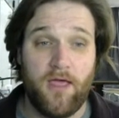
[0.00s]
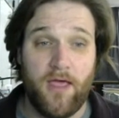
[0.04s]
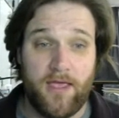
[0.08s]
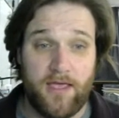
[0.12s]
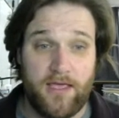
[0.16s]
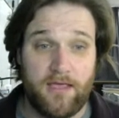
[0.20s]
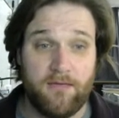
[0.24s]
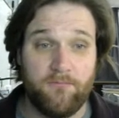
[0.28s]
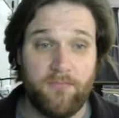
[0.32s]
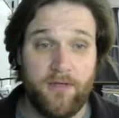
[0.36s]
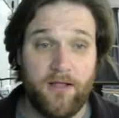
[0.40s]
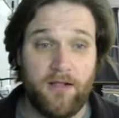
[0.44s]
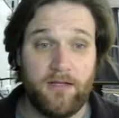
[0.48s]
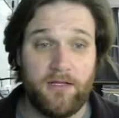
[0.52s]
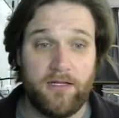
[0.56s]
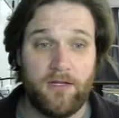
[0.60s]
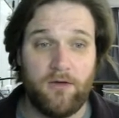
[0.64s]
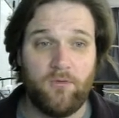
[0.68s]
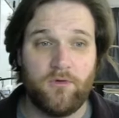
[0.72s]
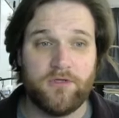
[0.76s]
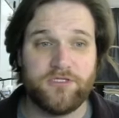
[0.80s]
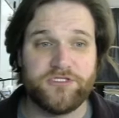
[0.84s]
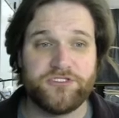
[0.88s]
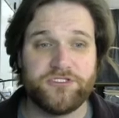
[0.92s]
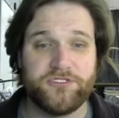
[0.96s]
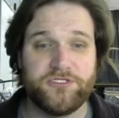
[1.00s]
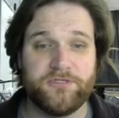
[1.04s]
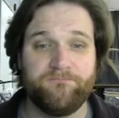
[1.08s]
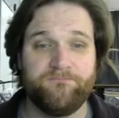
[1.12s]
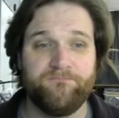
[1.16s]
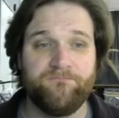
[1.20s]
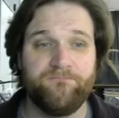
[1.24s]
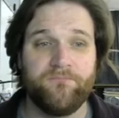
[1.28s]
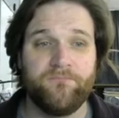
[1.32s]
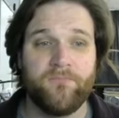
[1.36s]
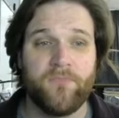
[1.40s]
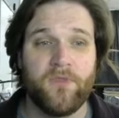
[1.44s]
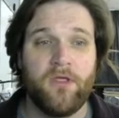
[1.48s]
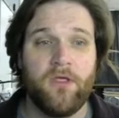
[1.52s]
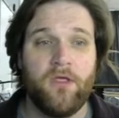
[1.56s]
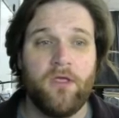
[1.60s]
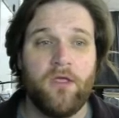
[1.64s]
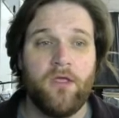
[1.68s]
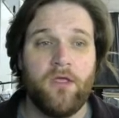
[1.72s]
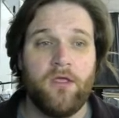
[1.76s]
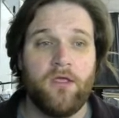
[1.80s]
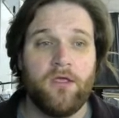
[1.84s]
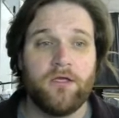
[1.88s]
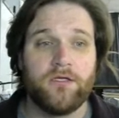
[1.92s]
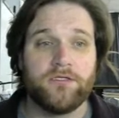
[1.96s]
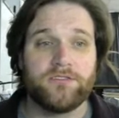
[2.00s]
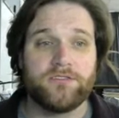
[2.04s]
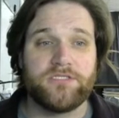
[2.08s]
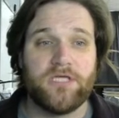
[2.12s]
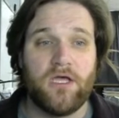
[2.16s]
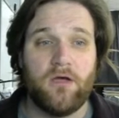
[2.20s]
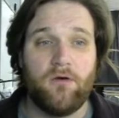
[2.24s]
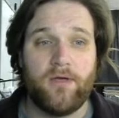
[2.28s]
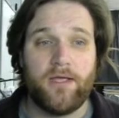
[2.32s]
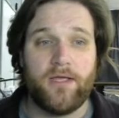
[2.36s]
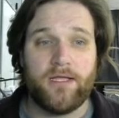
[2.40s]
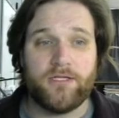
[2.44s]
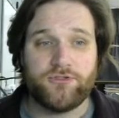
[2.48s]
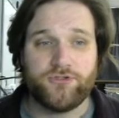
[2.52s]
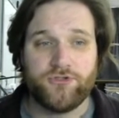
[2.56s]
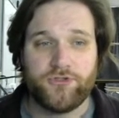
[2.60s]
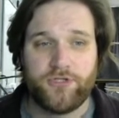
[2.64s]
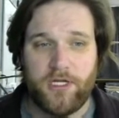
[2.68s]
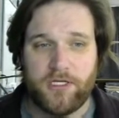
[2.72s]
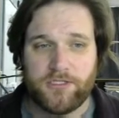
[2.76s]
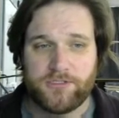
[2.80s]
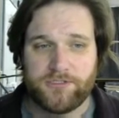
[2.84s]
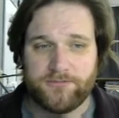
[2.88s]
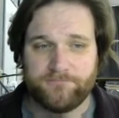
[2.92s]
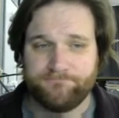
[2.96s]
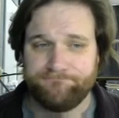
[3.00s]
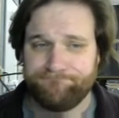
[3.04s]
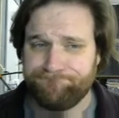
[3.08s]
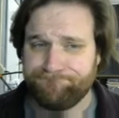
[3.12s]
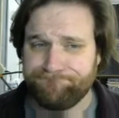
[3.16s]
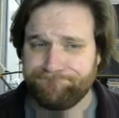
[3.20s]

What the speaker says: a compelling question. So introduction.